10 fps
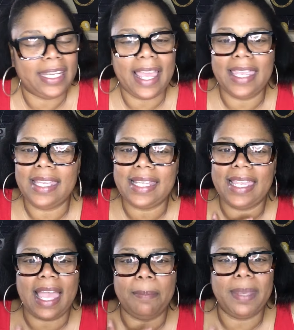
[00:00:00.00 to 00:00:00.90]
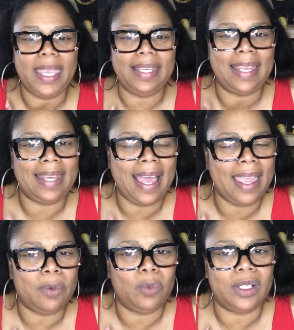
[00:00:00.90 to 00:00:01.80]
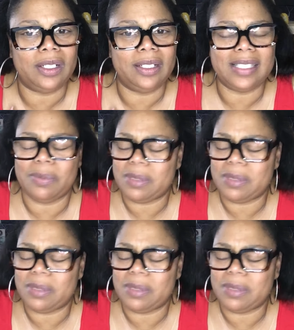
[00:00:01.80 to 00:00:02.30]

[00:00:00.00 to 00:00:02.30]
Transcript: And I ain't like how big that knot was.